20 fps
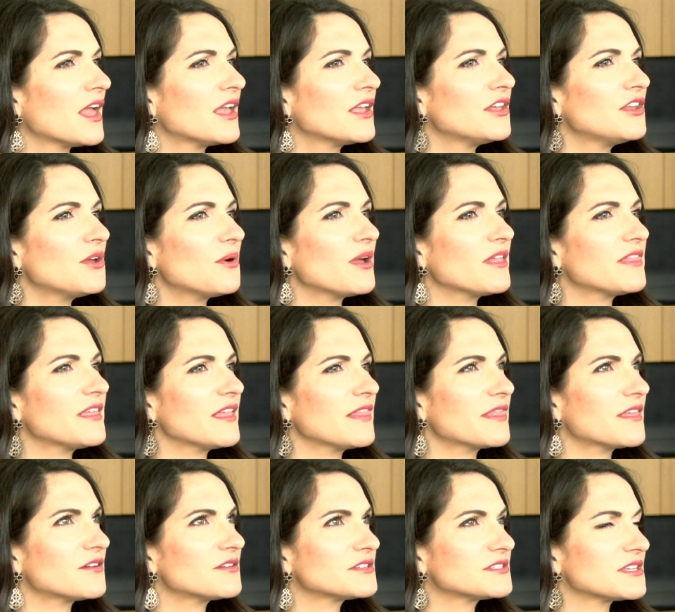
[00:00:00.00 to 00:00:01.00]
You know, I think
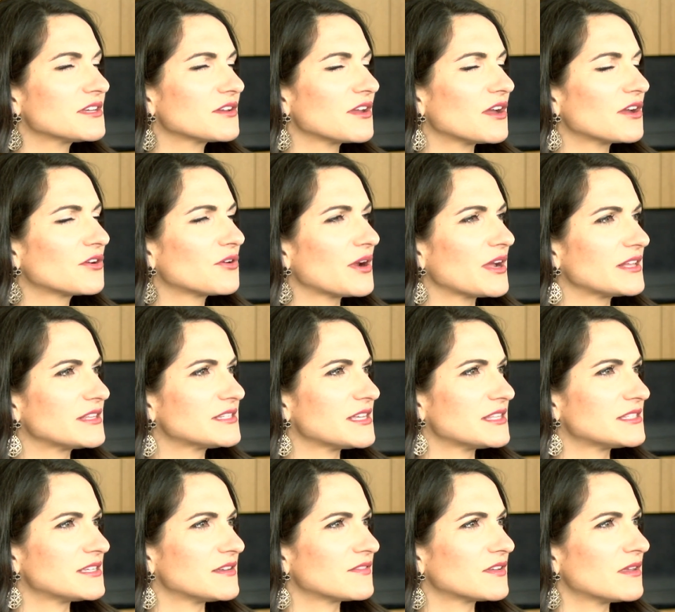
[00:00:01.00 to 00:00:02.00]
there's a great
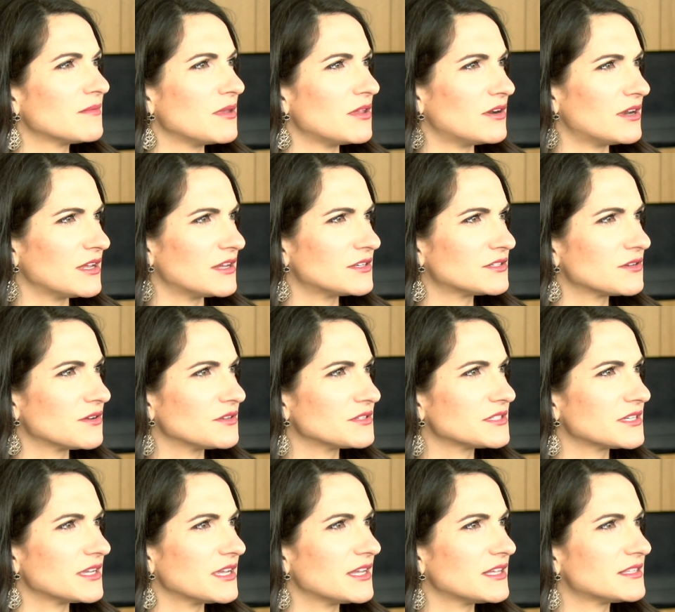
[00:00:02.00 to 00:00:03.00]
sense of community in
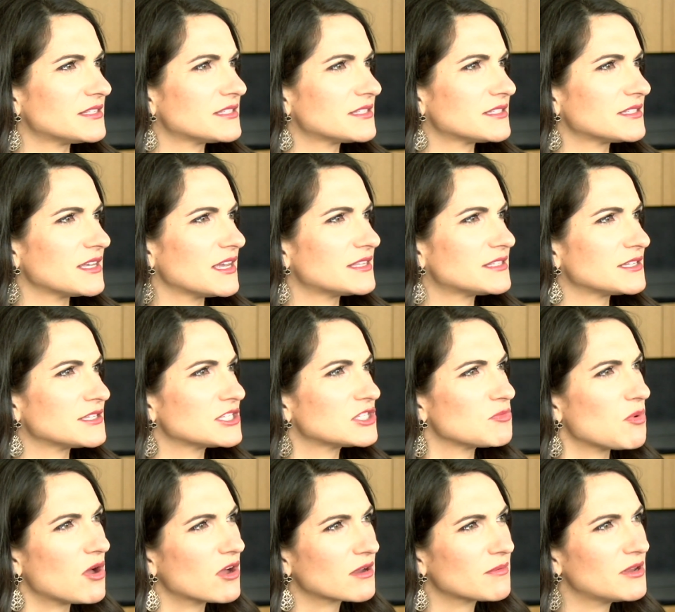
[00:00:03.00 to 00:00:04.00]
Tulsa. It's a
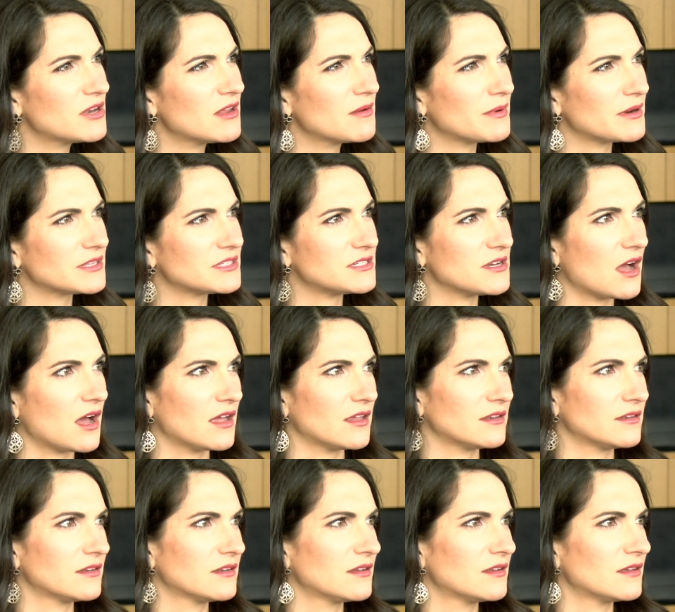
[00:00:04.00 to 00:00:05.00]
small community, but it's not
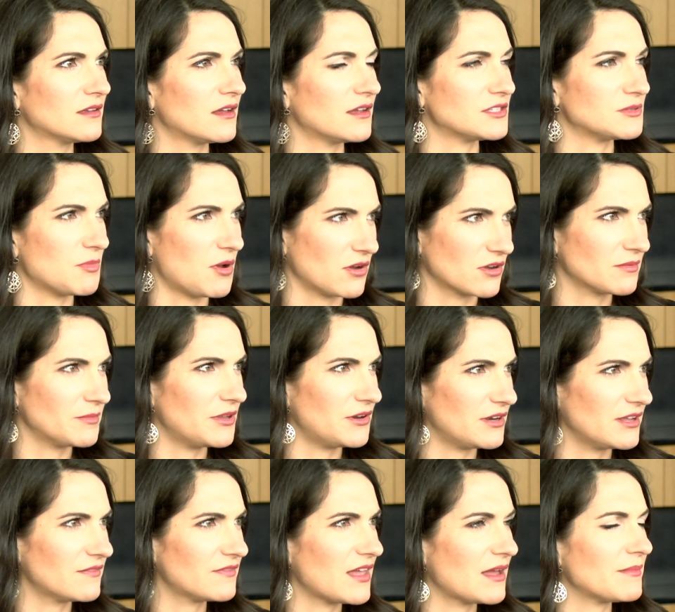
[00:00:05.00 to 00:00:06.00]
a small
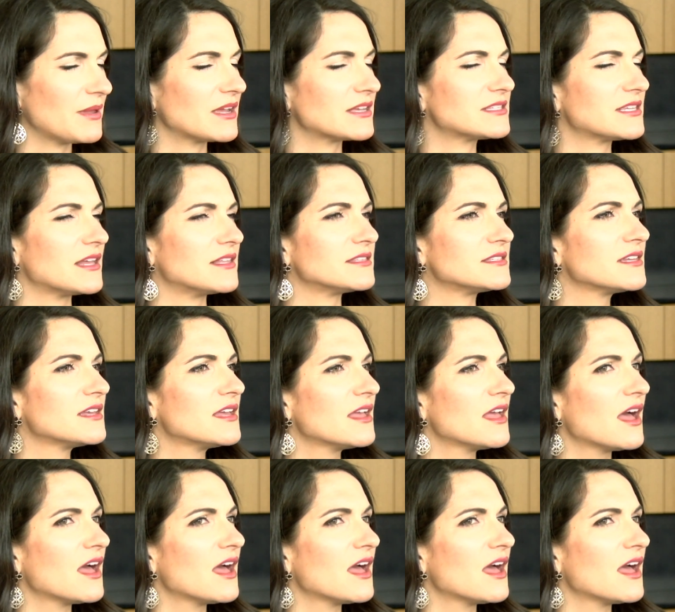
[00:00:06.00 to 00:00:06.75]
community, if that makes sense.